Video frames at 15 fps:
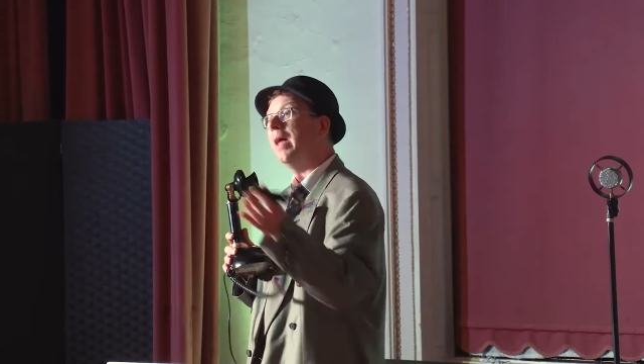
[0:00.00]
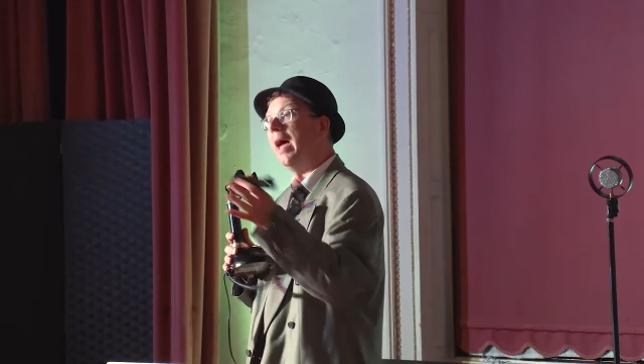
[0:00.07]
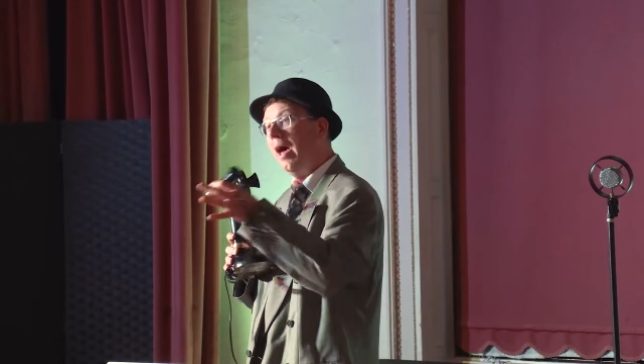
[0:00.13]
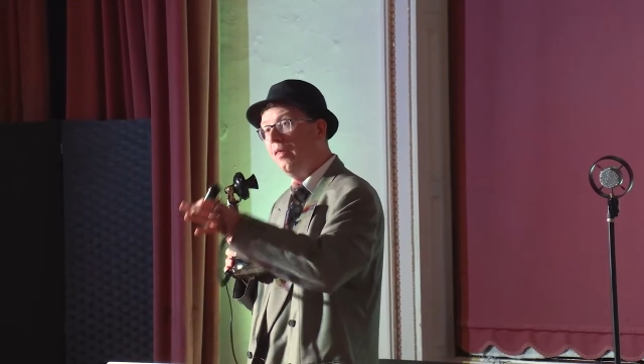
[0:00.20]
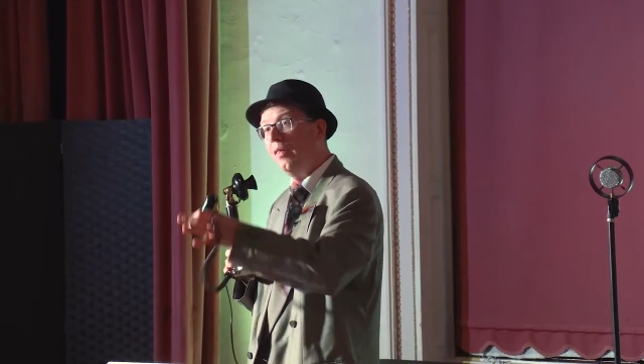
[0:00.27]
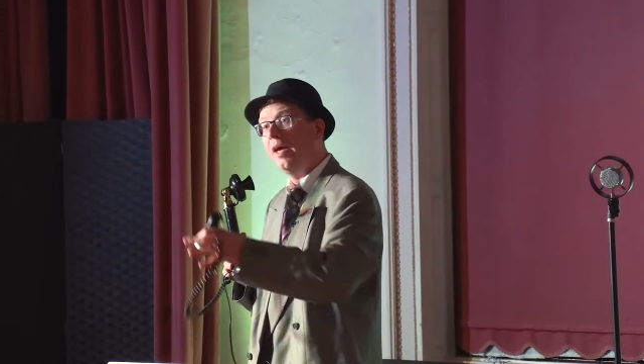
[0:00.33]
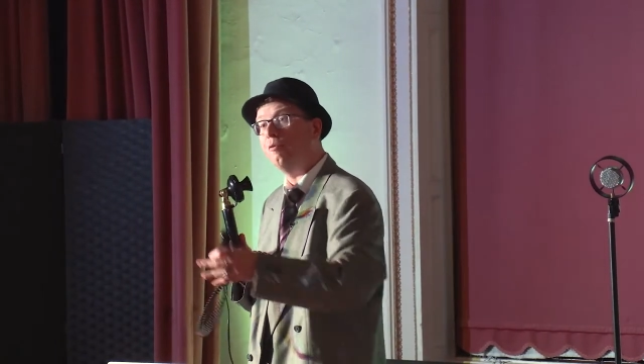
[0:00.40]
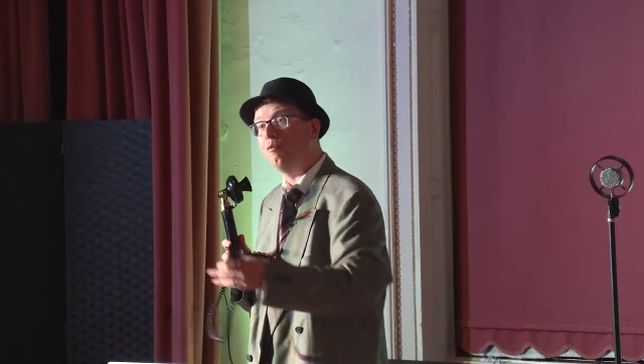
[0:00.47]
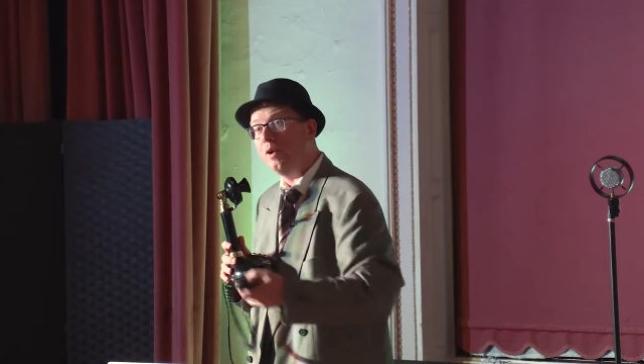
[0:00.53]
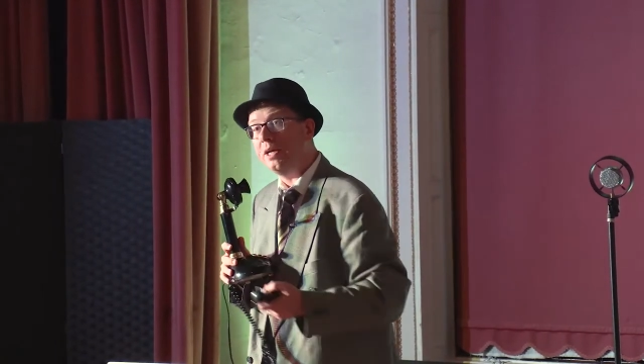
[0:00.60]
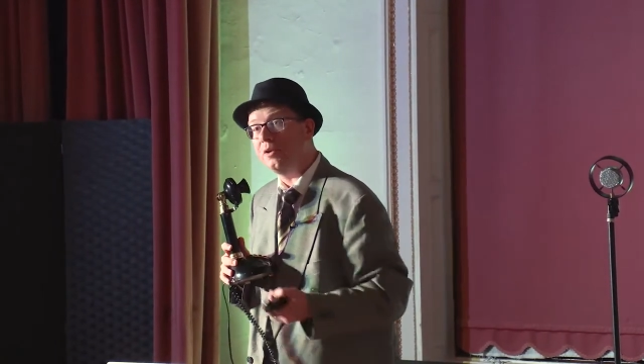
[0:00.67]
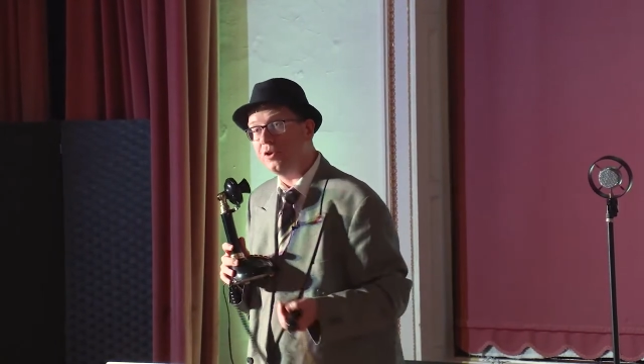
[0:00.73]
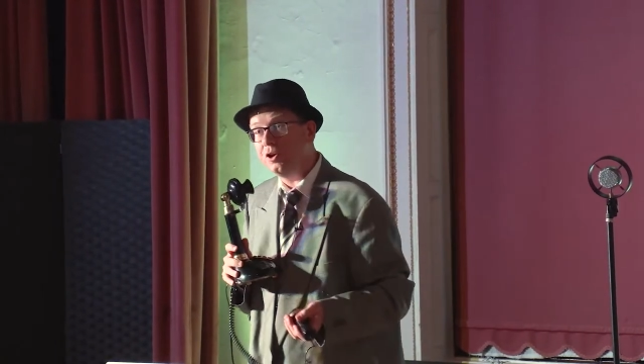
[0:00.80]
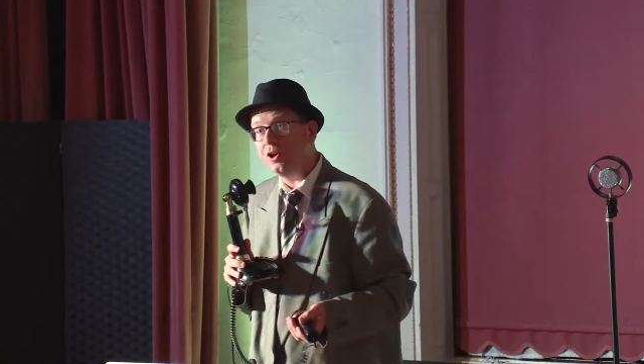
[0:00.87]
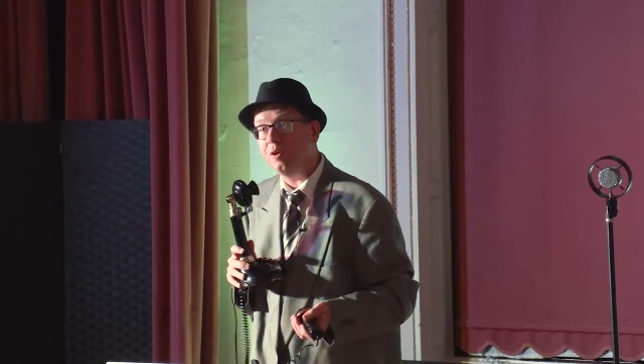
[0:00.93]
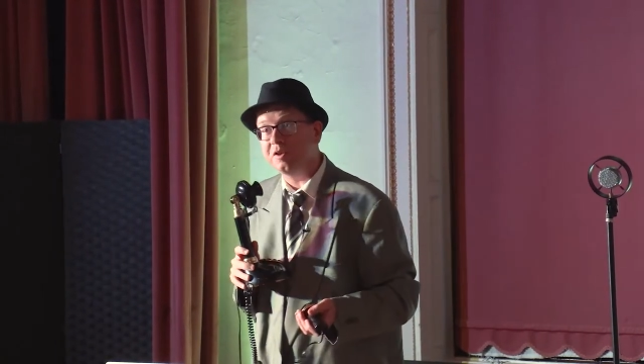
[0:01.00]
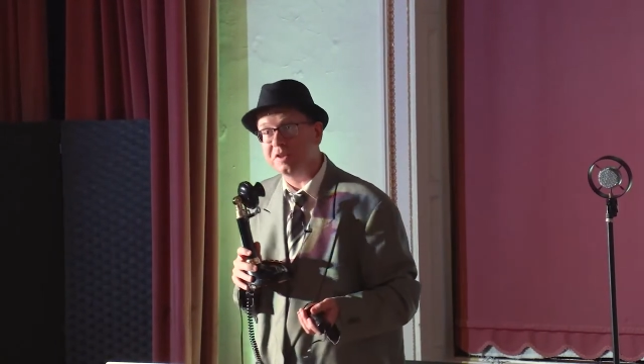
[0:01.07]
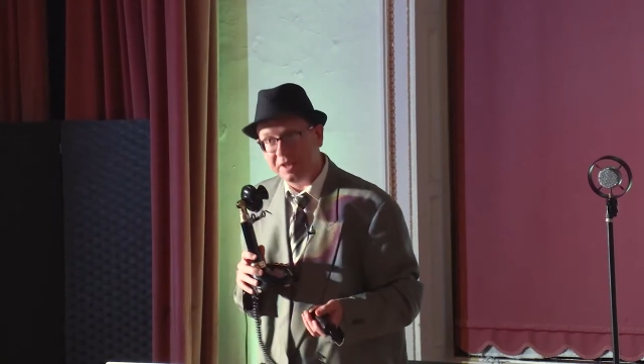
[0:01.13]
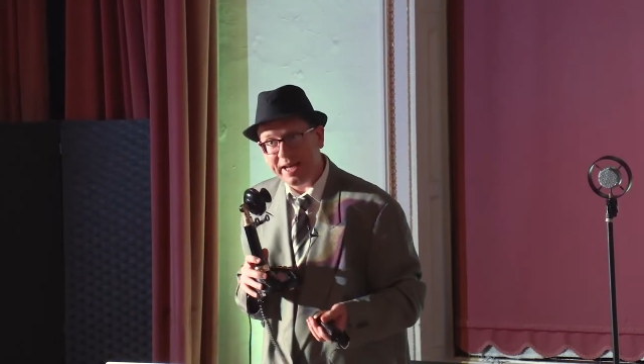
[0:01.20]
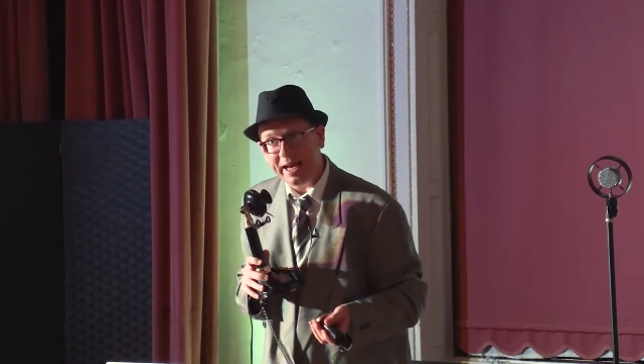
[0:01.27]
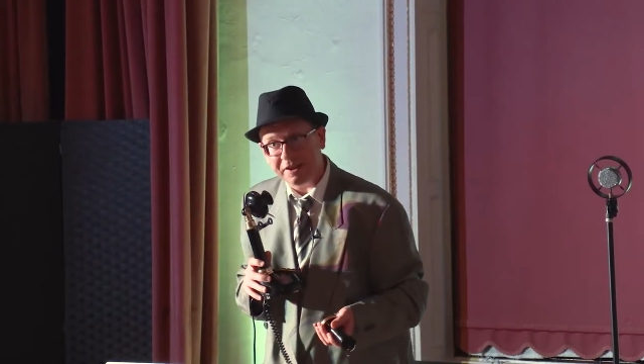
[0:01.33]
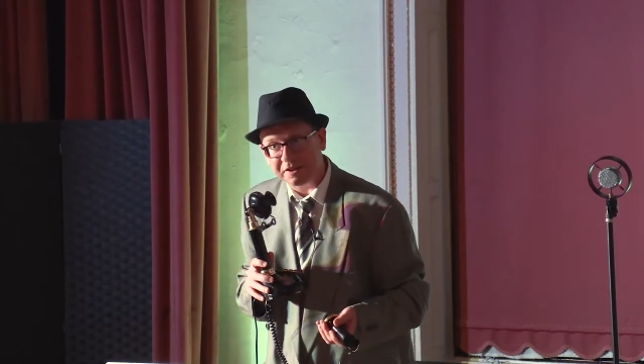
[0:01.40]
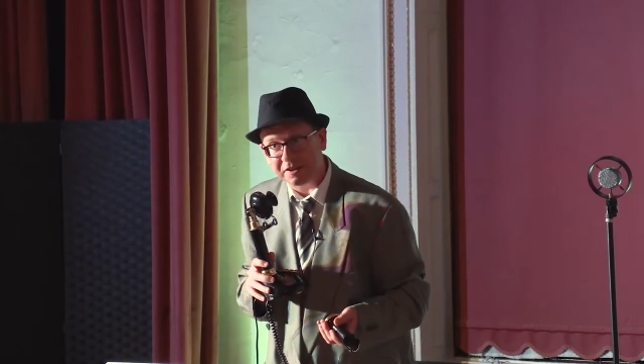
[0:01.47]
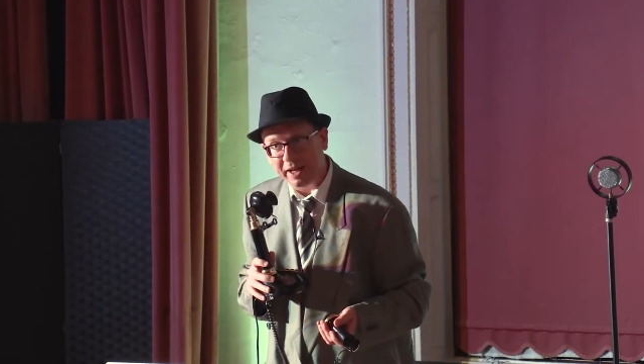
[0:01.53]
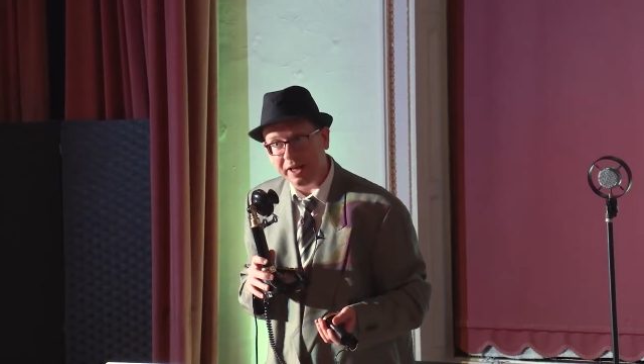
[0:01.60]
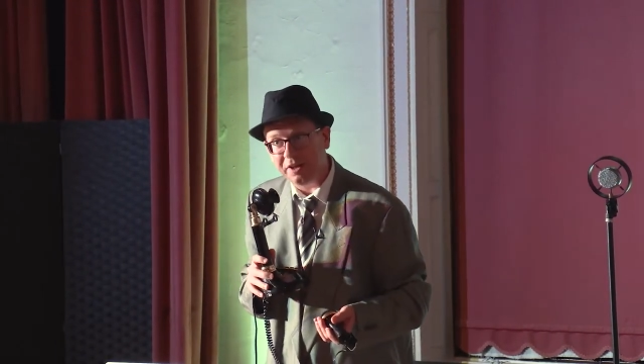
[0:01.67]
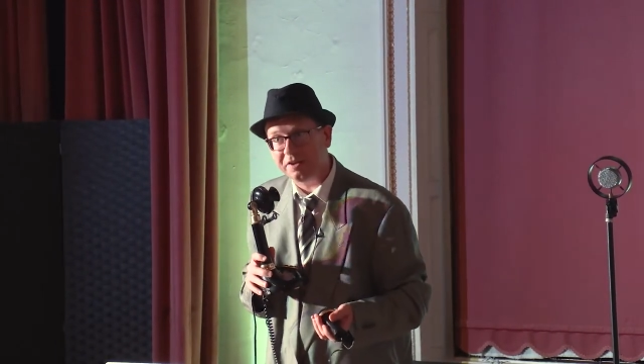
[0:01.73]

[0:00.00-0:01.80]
and then read the news the next day,